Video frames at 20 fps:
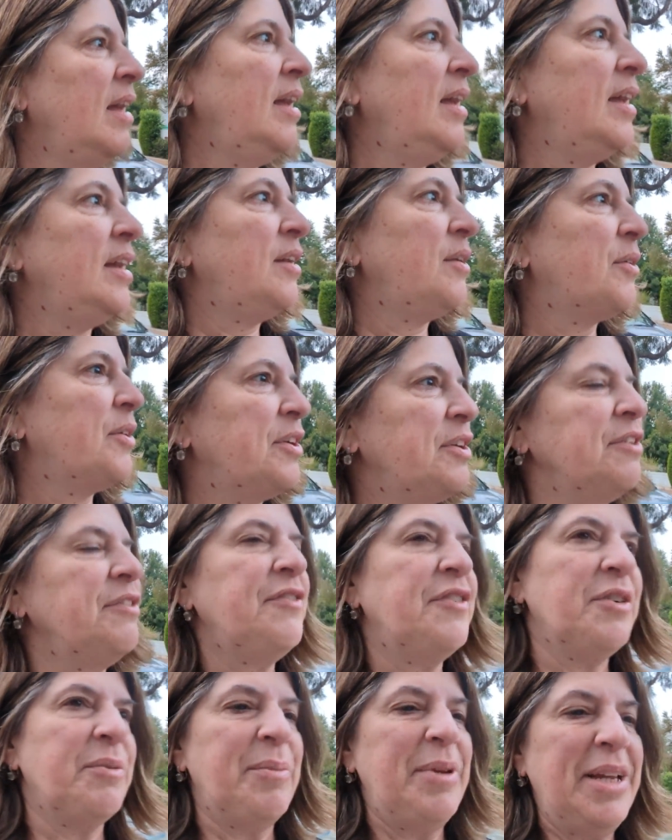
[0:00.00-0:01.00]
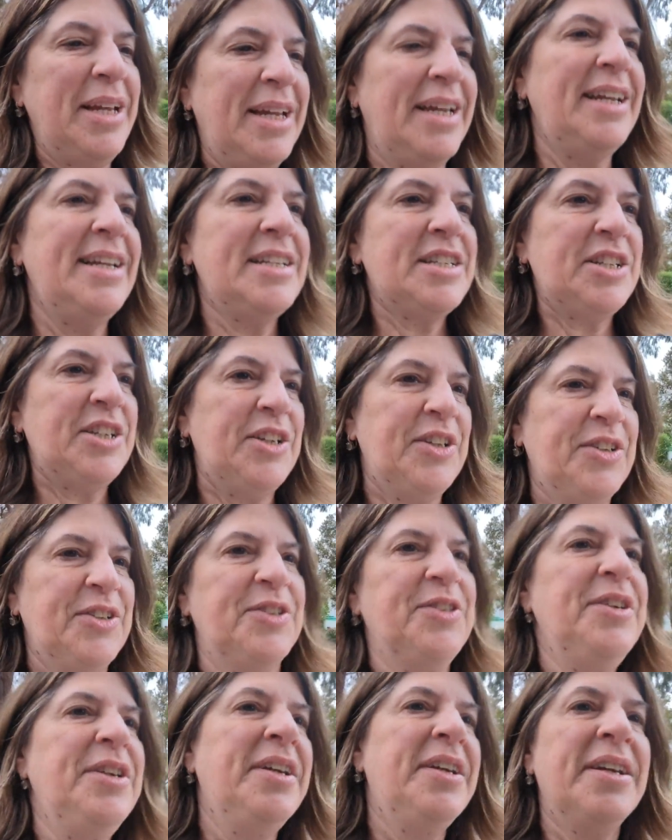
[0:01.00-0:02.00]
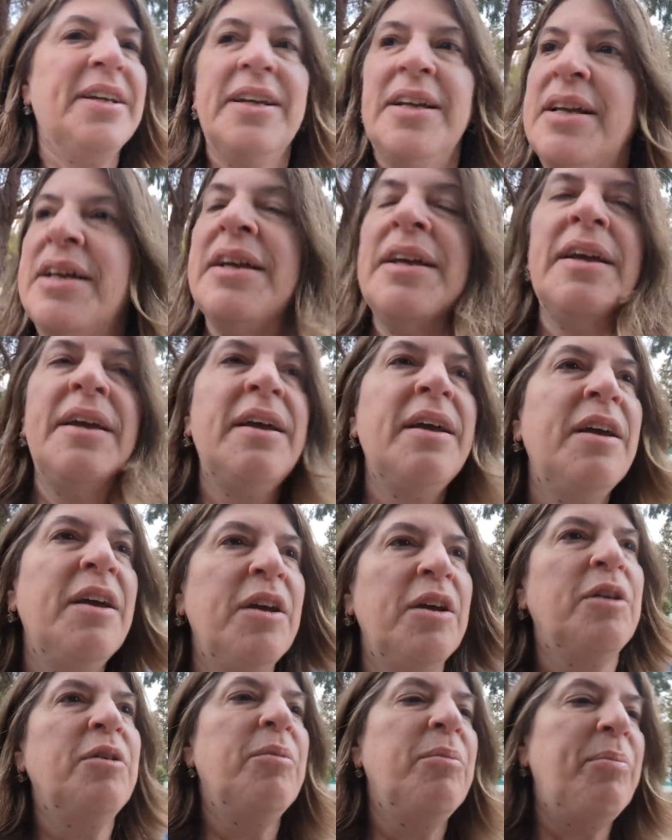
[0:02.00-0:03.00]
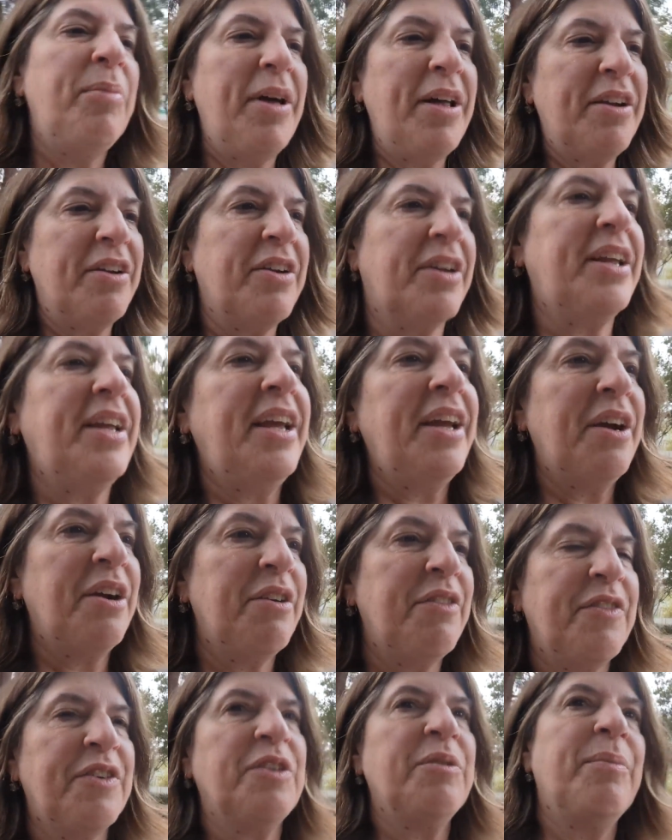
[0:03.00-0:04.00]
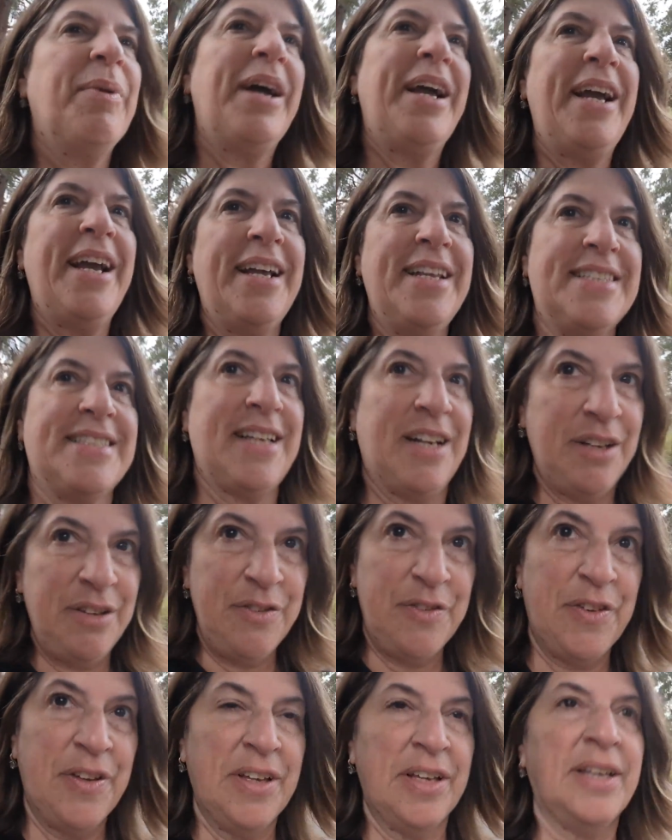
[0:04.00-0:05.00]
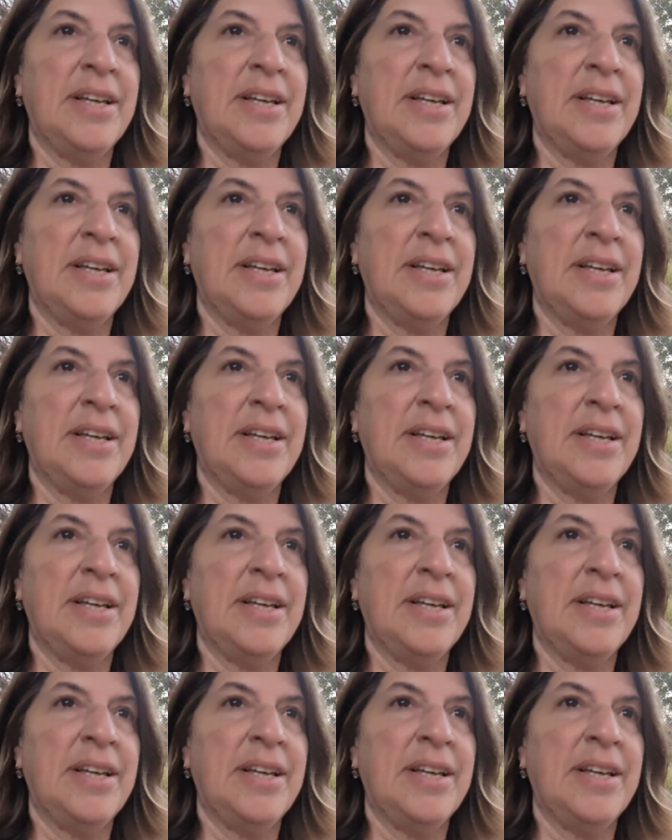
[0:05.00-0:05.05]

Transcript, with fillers: in order for me to better care for myself,